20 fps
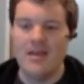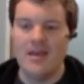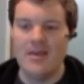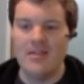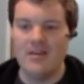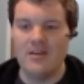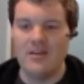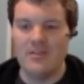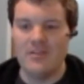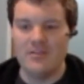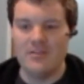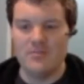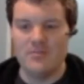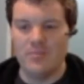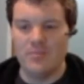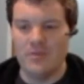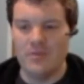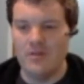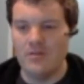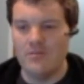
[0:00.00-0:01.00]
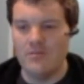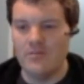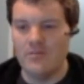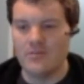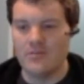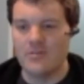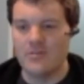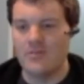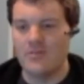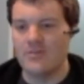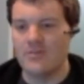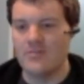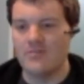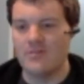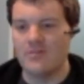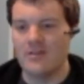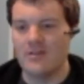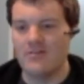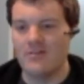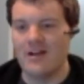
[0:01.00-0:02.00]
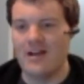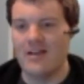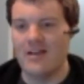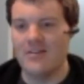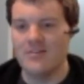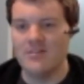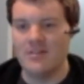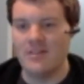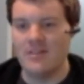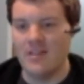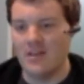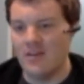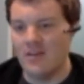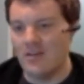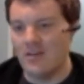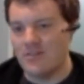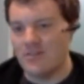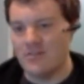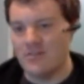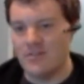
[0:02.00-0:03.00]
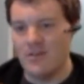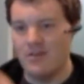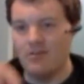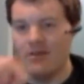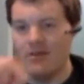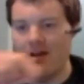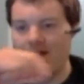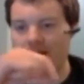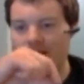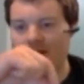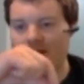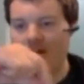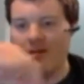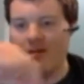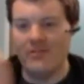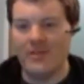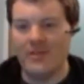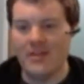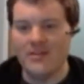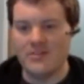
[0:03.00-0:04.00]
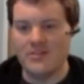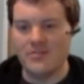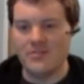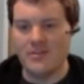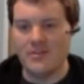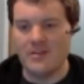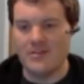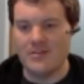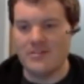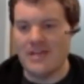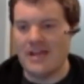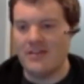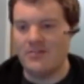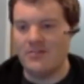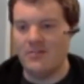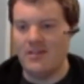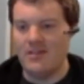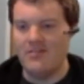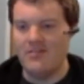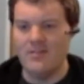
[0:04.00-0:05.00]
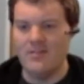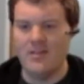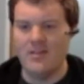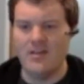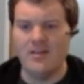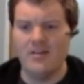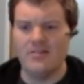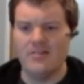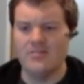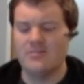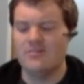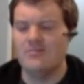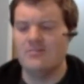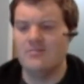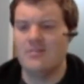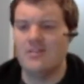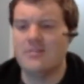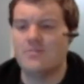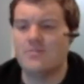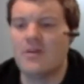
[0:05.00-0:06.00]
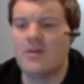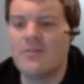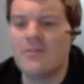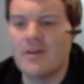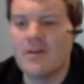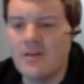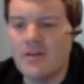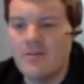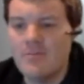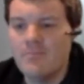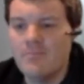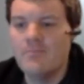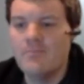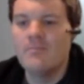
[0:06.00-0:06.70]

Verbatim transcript: and then you get this beautiful surface when it dries. And then you can just go around and cut off the edges with an X-Acto knife, and it's perfect.